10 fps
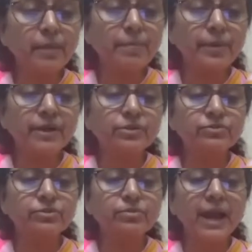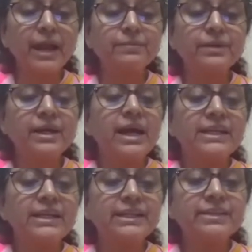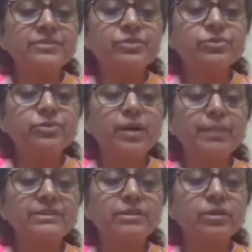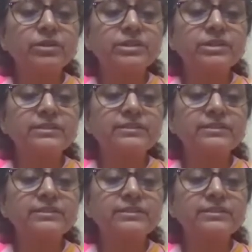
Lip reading: pertuzumab, leads to a pathological